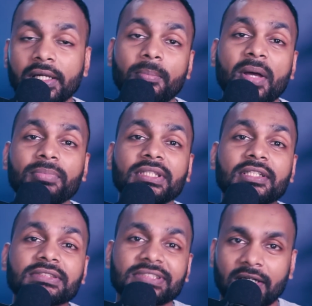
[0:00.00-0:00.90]
Remember
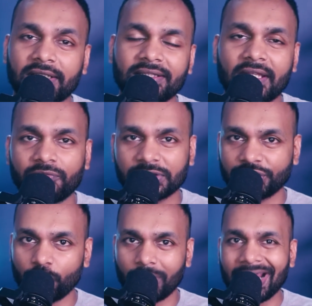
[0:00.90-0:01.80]
the study that was
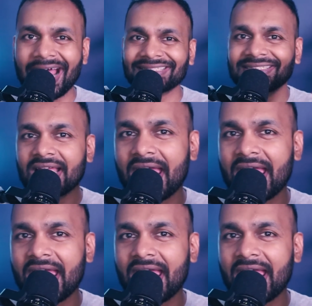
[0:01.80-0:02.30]
shown as